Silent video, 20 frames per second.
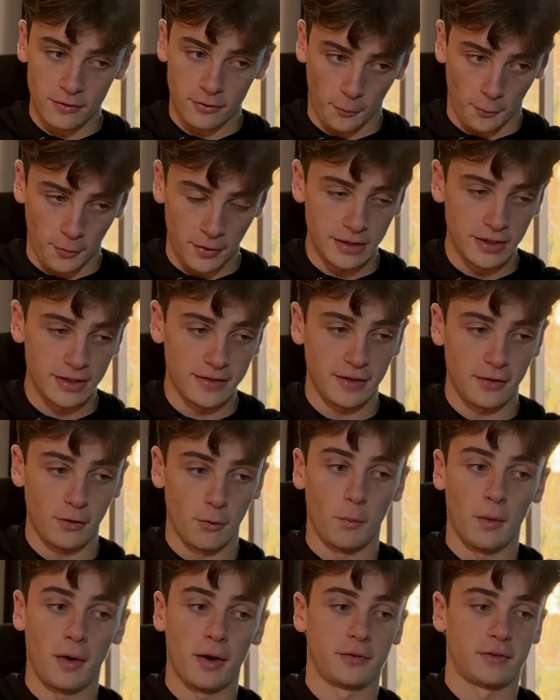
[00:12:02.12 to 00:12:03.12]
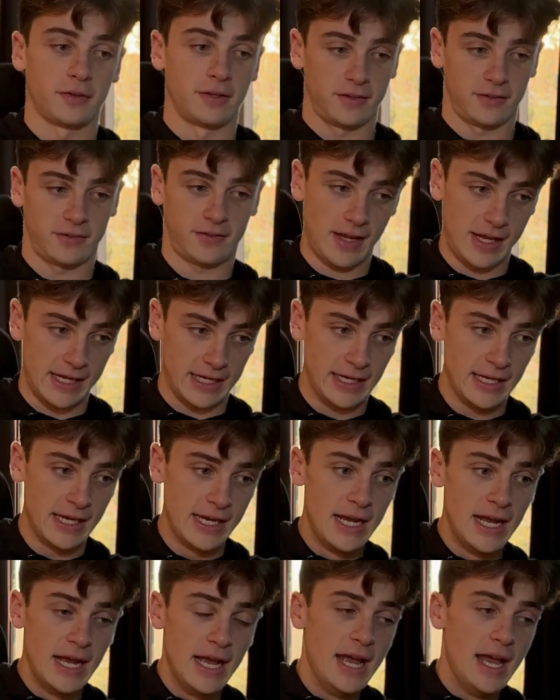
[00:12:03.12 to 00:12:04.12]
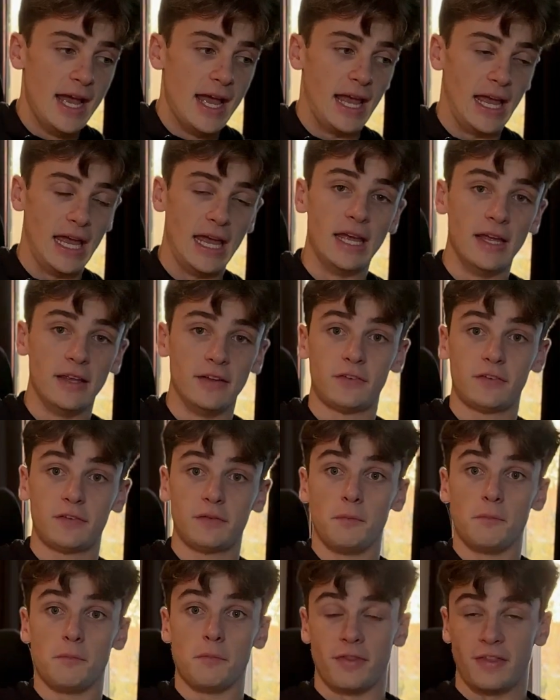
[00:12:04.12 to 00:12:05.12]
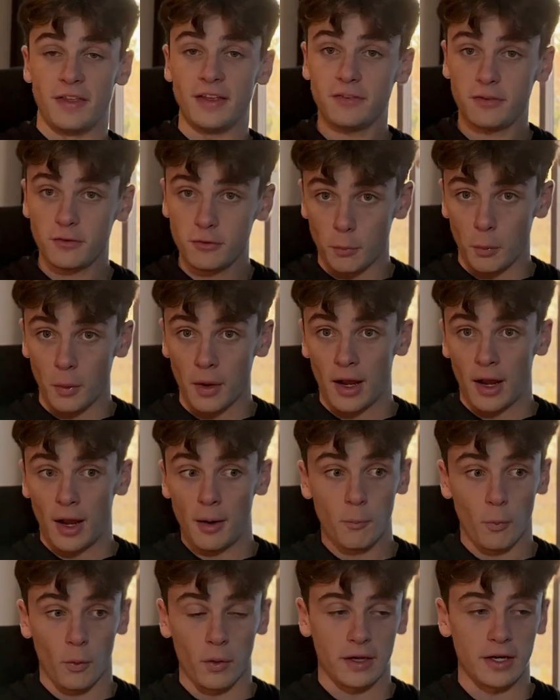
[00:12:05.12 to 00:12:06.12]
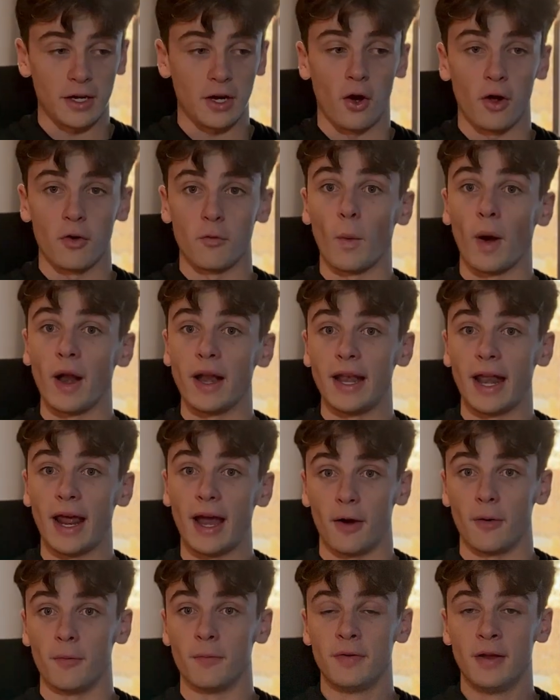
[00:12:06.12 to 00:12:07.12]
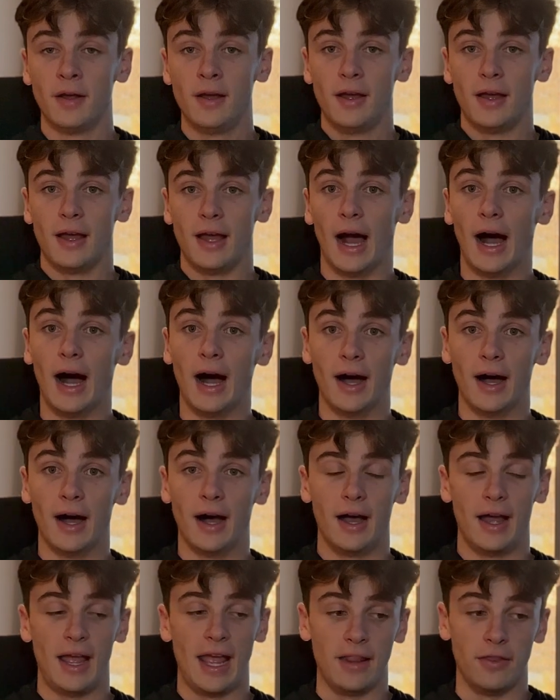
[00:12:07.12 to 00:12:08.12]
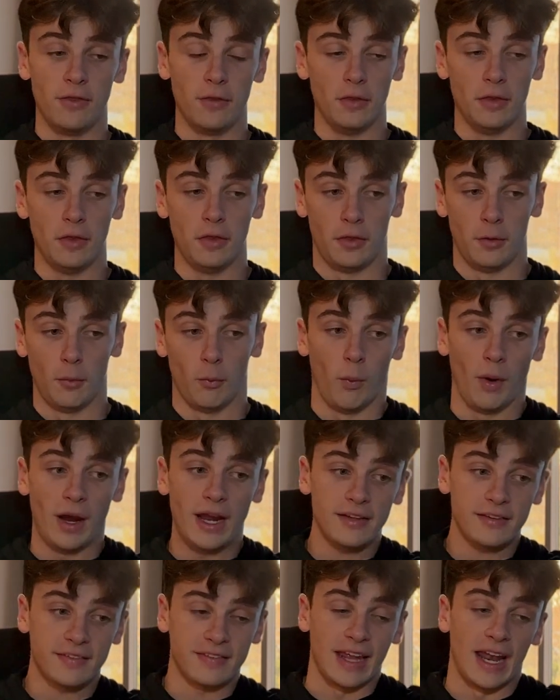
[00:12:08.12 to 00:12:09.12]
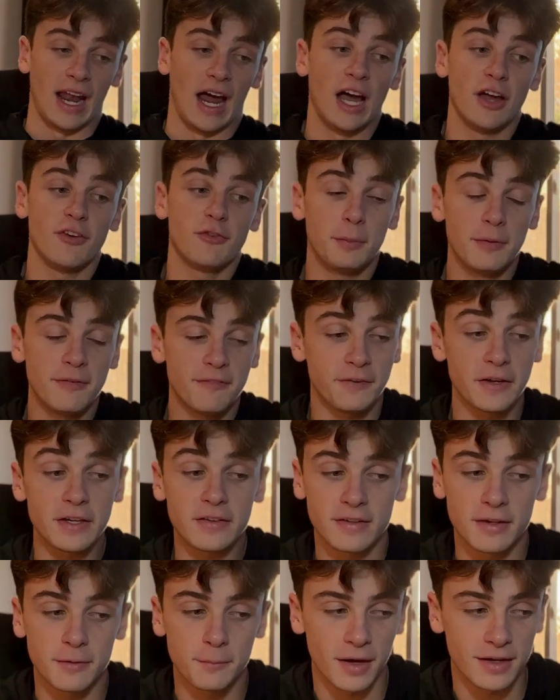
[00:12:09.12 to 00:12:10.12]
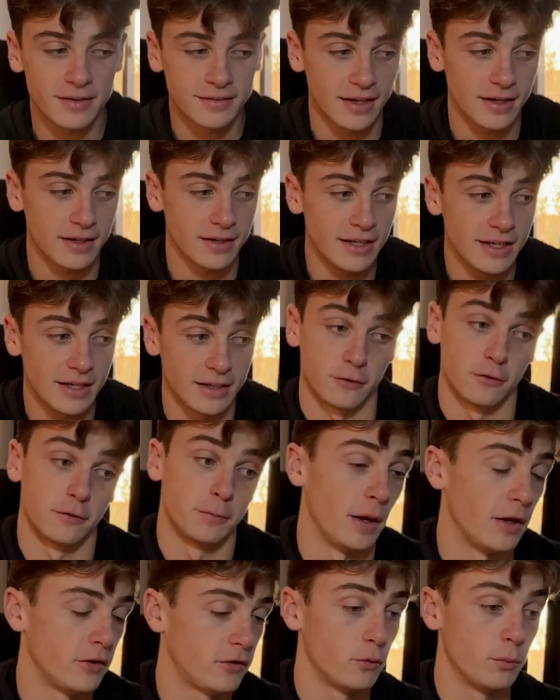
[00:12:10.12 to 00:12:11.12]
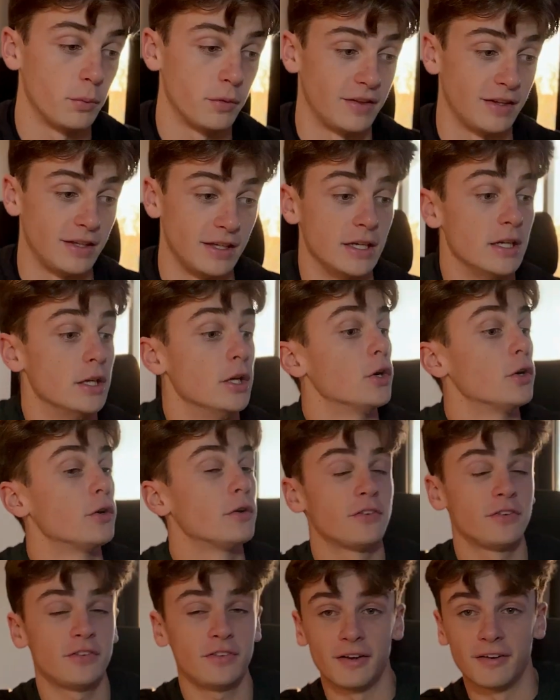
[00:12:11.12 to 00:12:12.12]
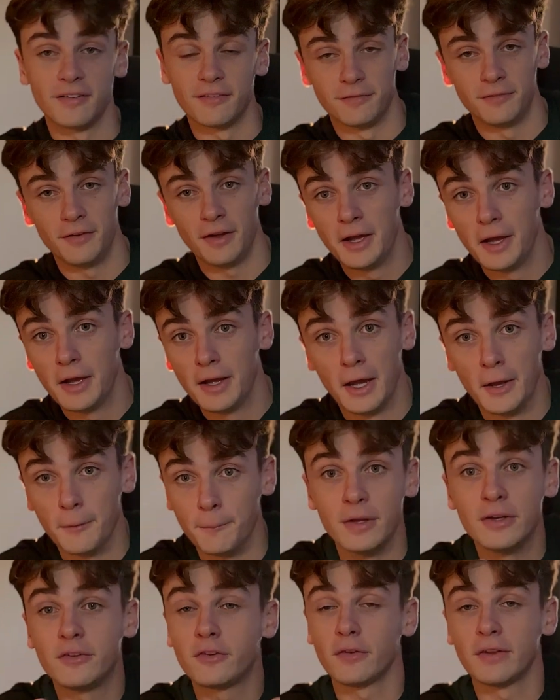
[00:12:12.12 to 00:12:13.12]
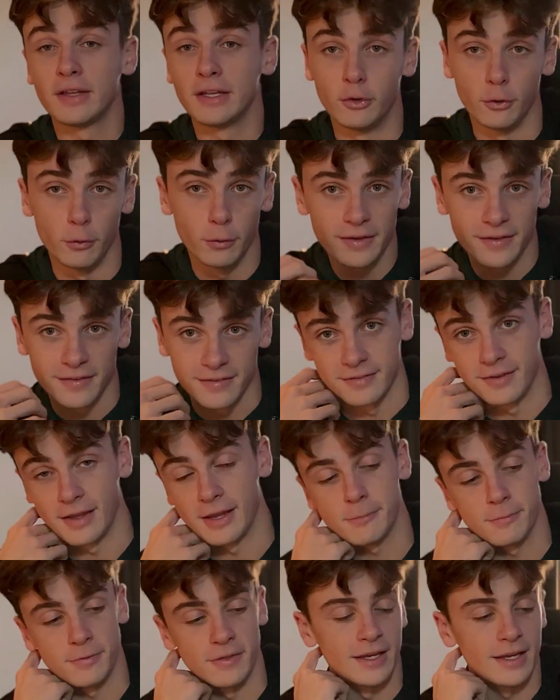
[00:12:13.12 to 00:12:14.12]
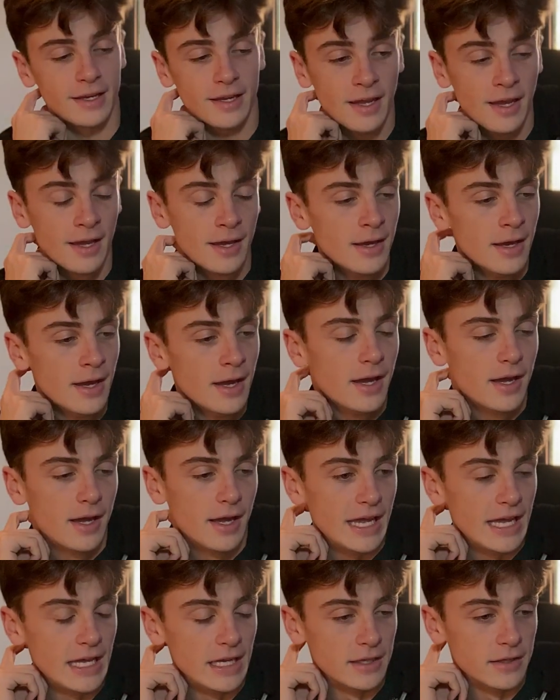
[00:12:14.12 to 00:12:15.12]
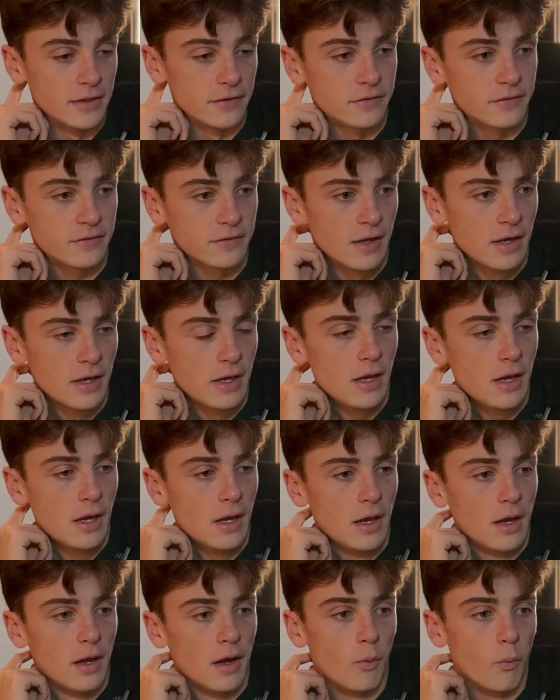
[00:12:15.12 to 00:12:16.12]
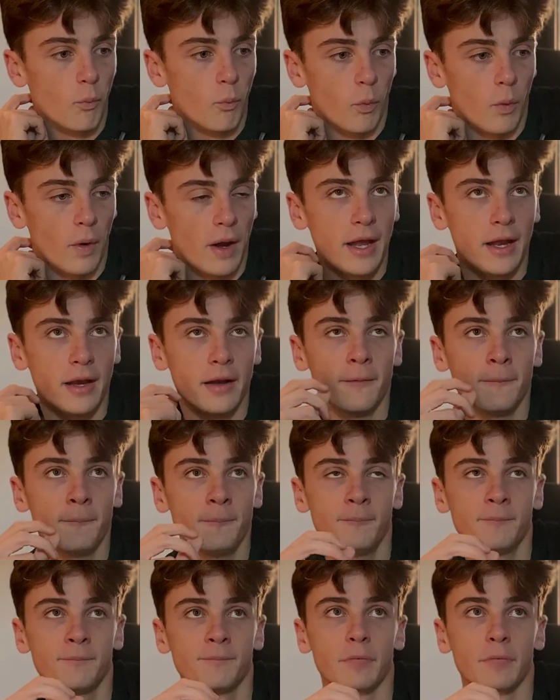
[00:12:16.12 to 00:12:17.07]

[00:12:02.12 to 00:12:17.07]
story leads into what I was going to say, is this is what I'm working on right now. And the ways that I've been fixing my technique, especially with years of habitually doing the same thing, is when